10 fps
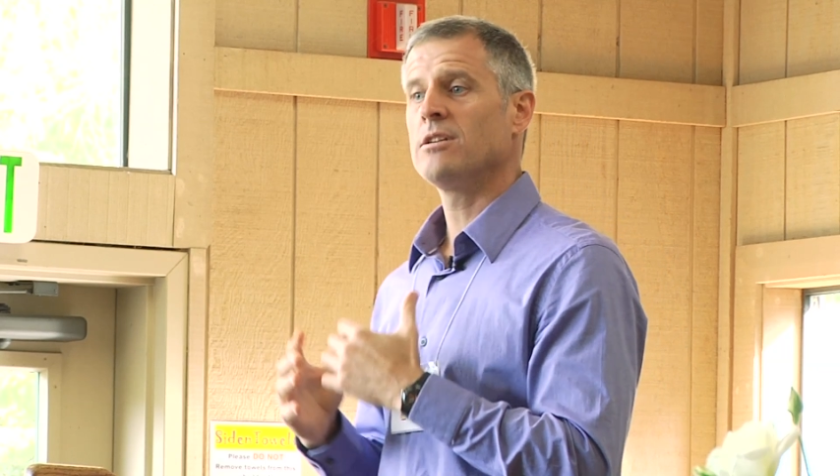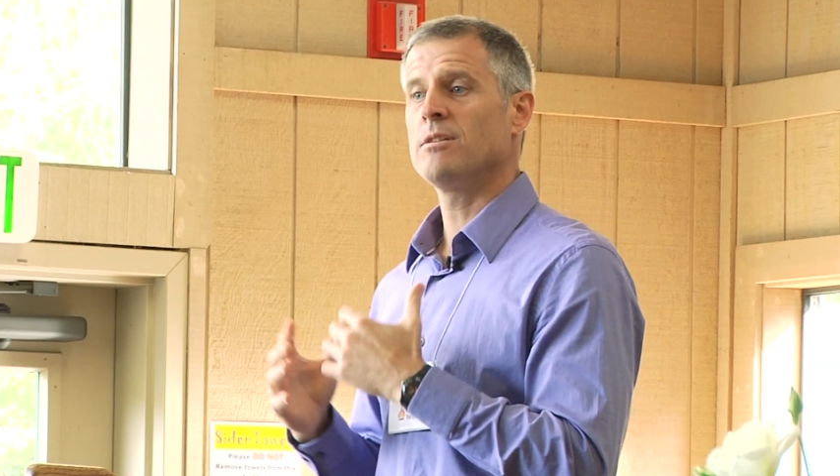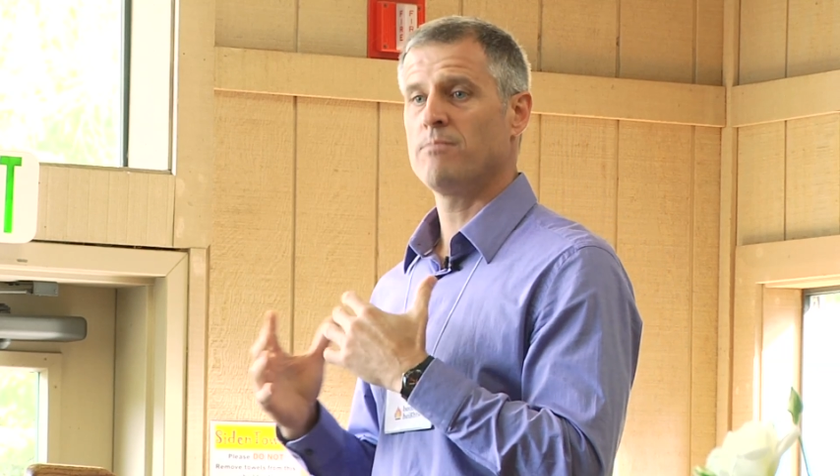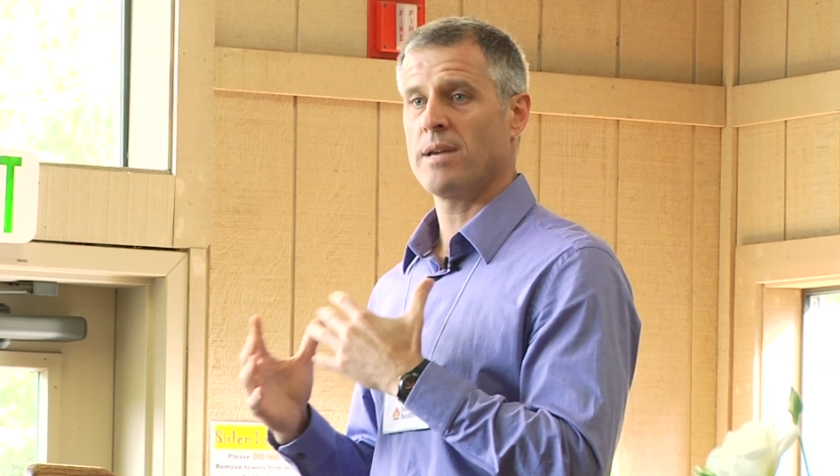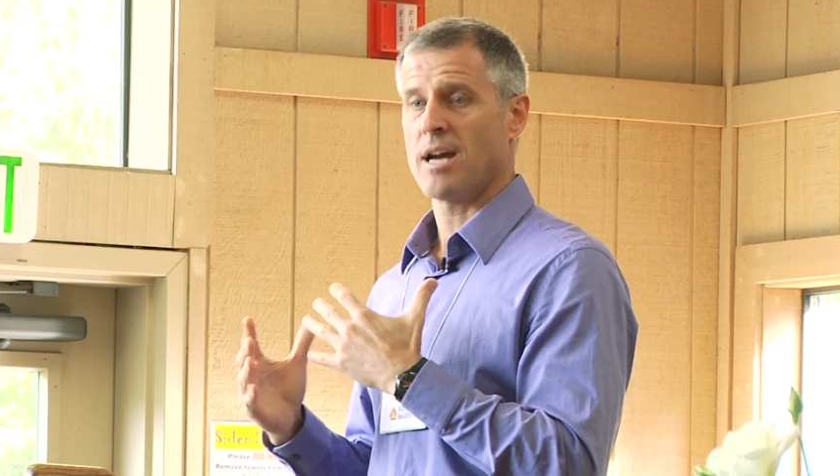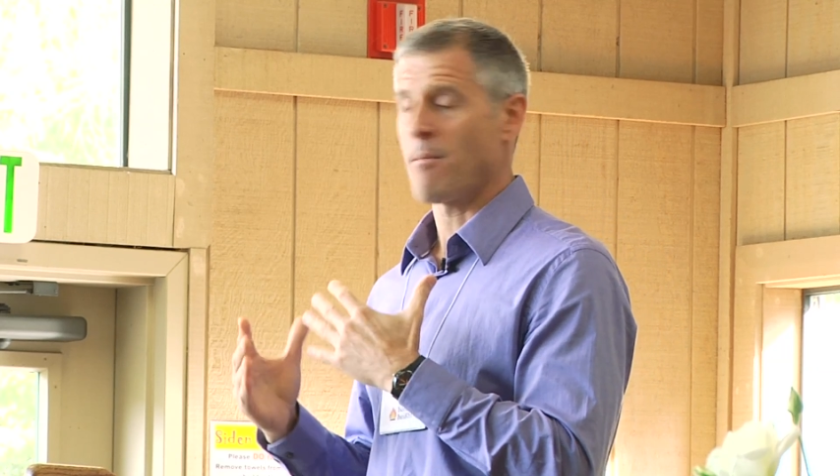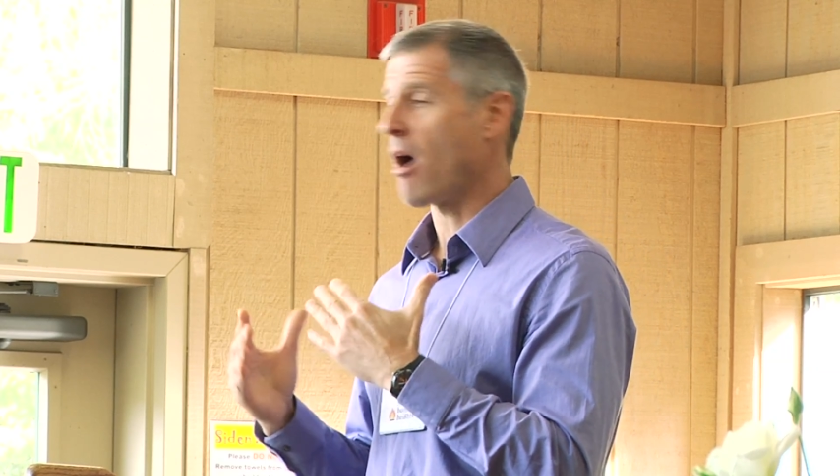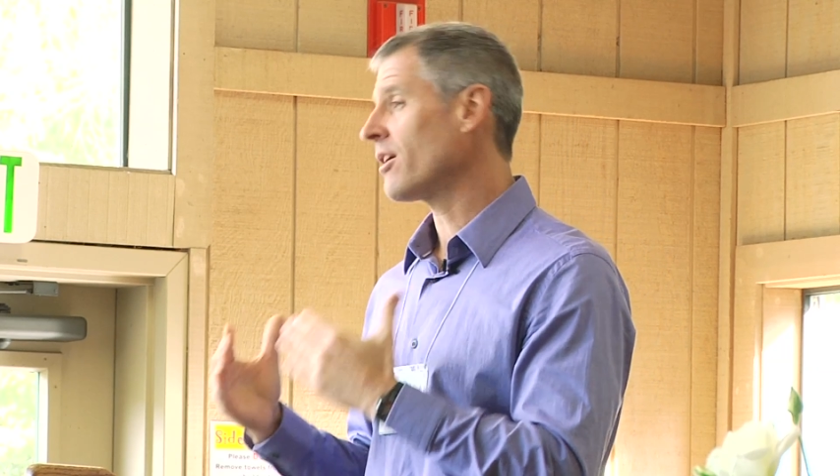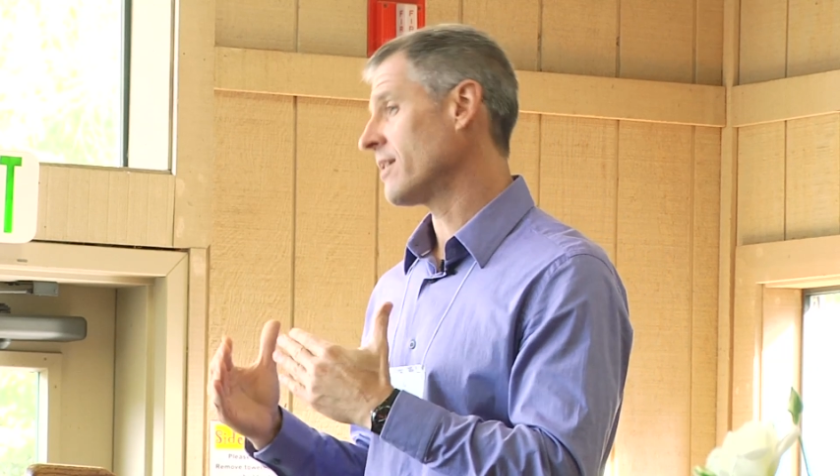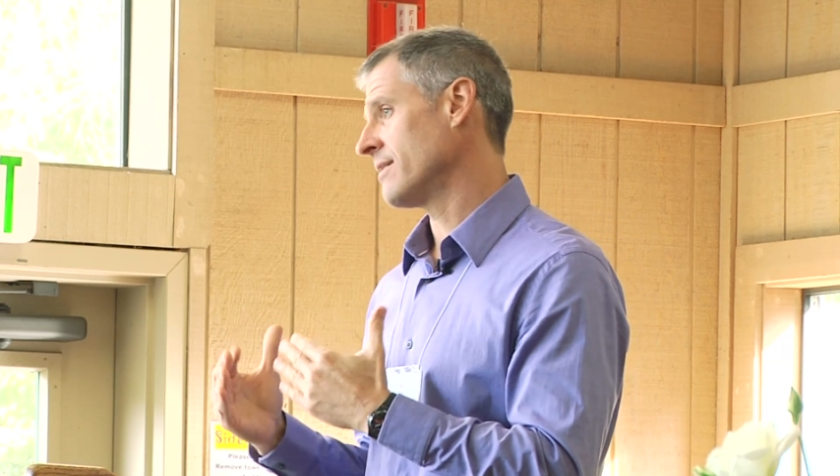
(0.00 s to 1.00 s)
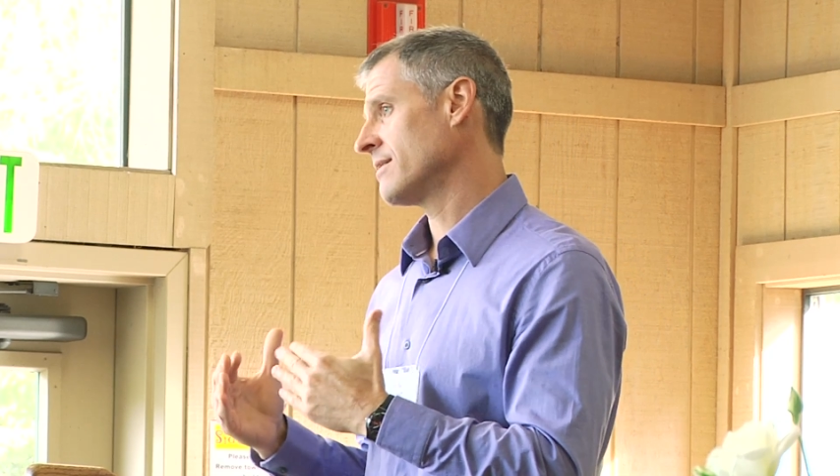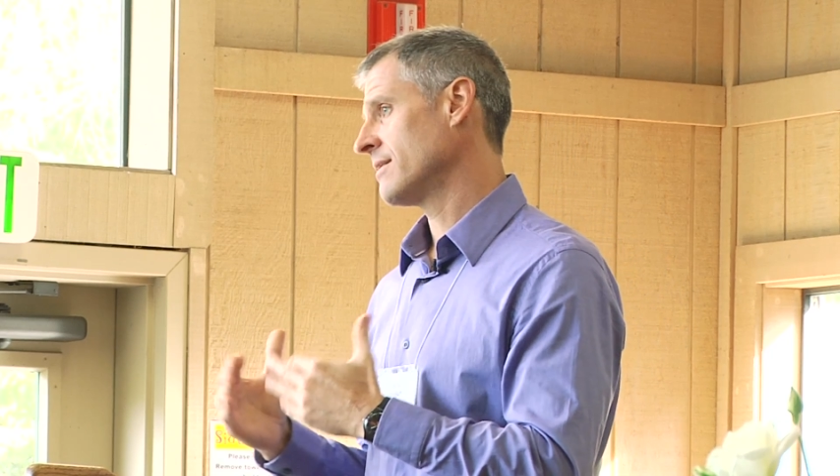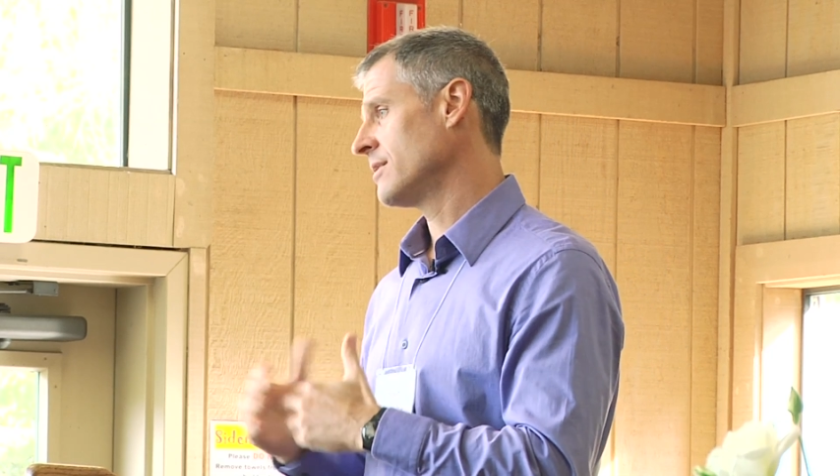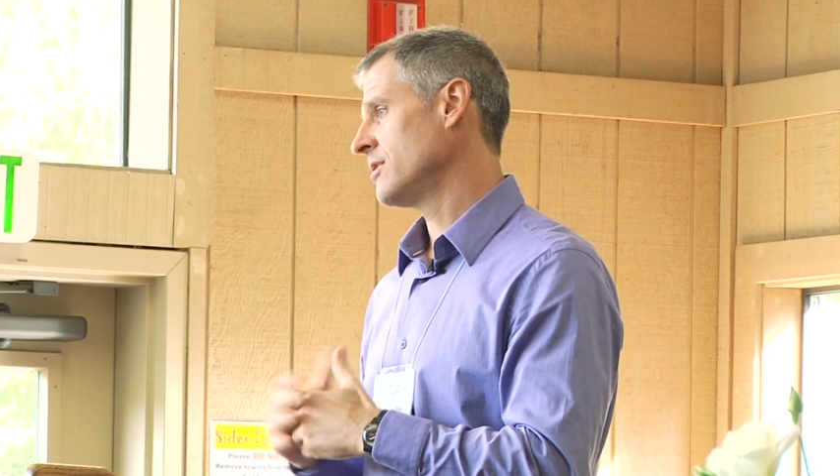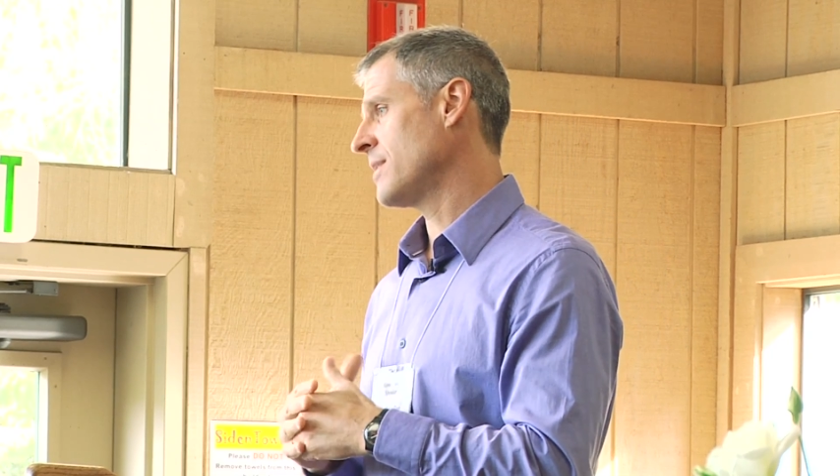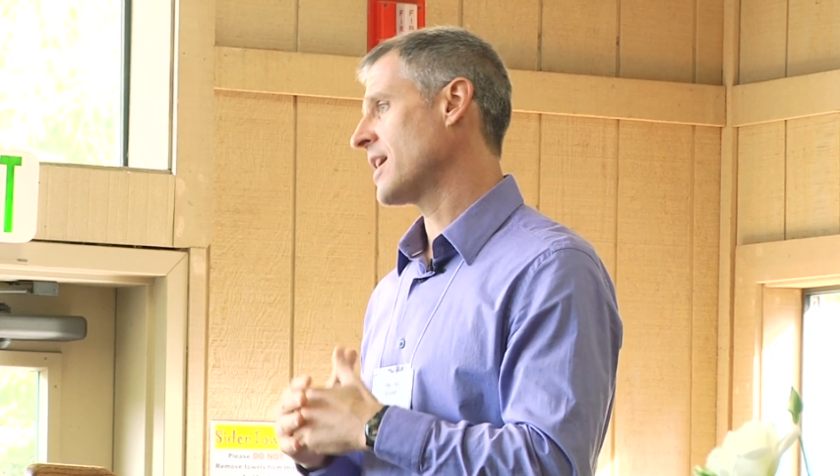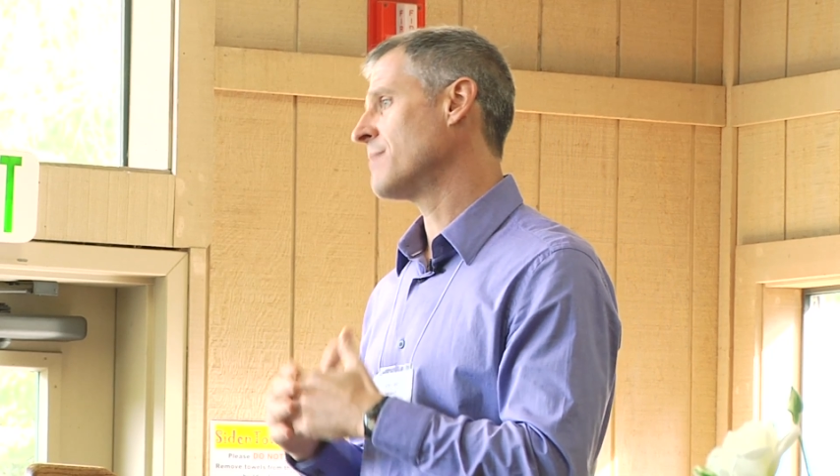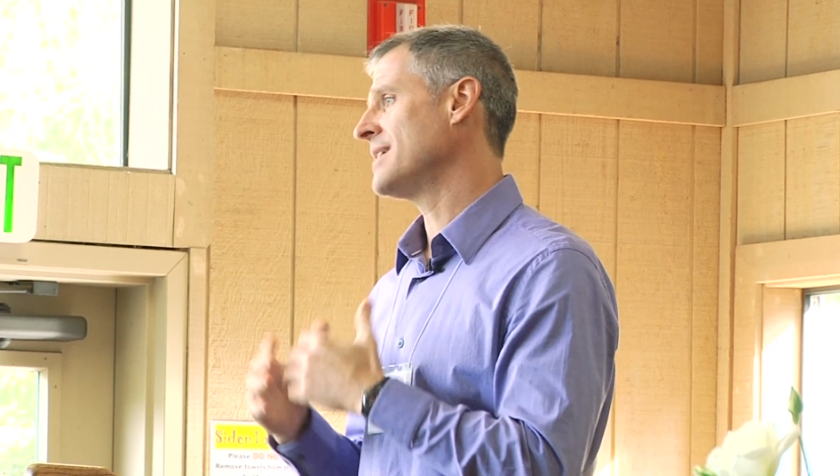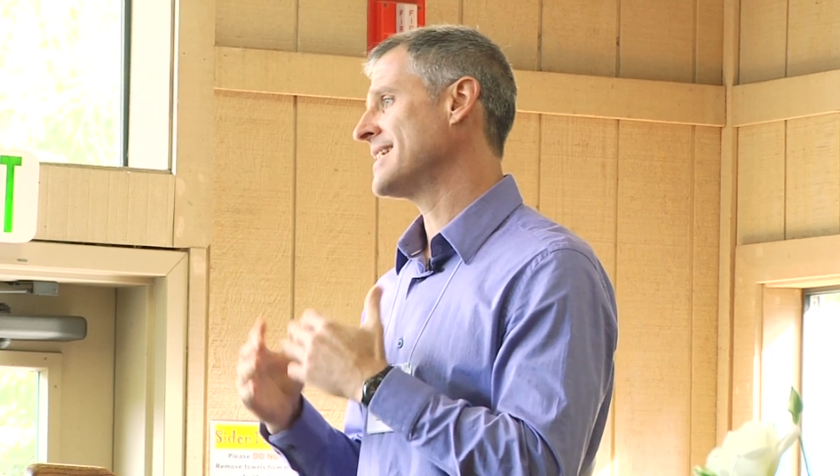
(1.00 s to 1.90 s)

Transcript: you become hardened, you become